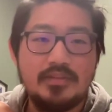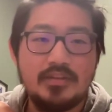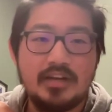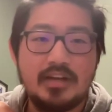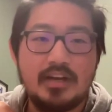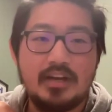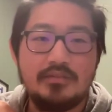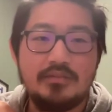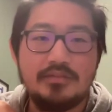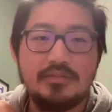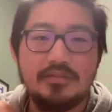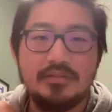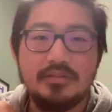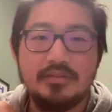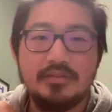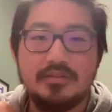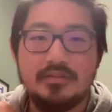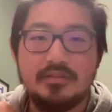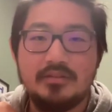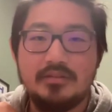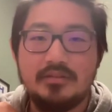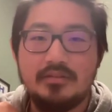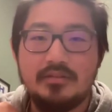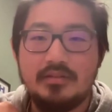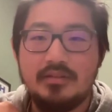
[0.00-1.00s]
Gen Alpha
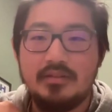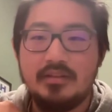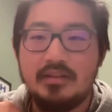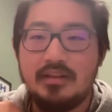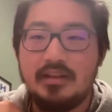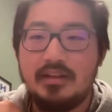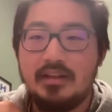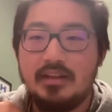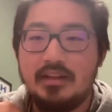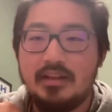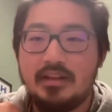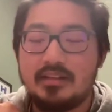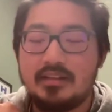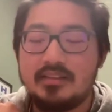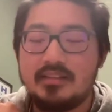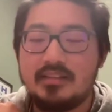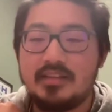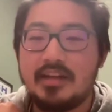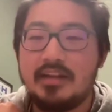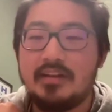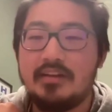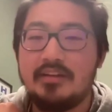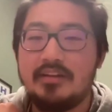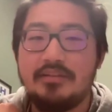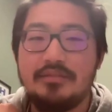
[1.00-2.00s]

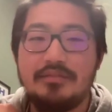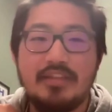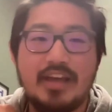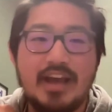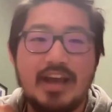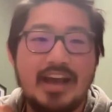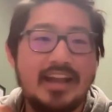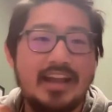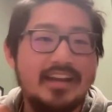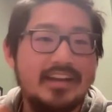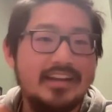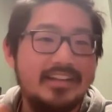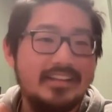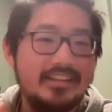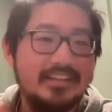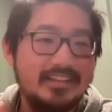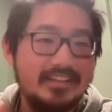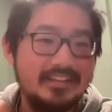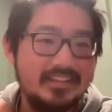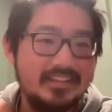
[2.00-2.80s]
extent of that.